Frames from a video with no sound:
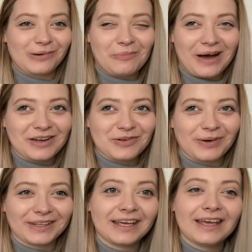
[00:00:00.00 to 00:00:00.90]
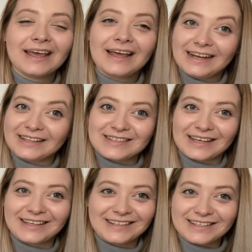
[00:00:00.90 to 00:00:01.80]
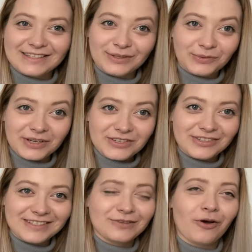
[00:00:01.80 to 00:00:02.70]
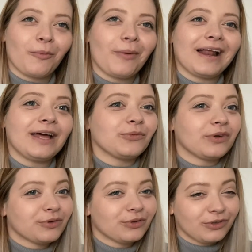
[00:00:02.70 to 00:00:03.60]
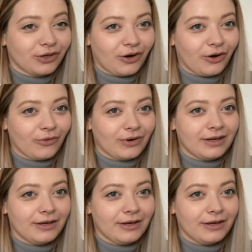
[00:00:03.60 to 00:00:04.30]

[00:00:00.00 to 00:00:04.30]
much, but let's say the situation is normal and we want to go.